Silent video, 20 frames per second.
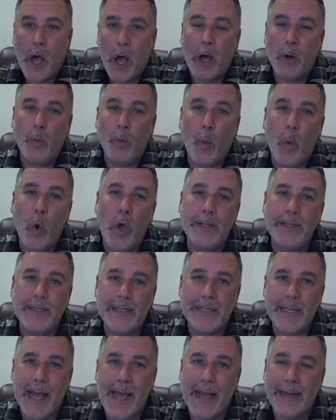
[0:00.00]
On one
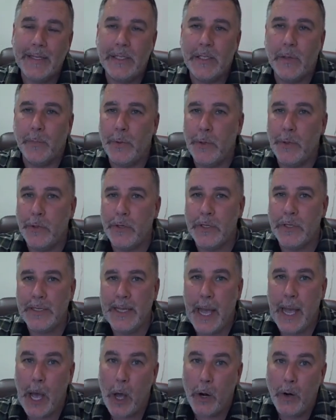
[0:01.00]
side, it's the Puget
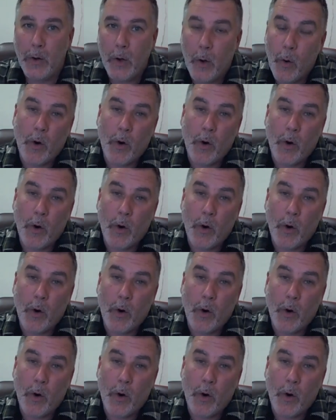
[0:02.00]
Sound,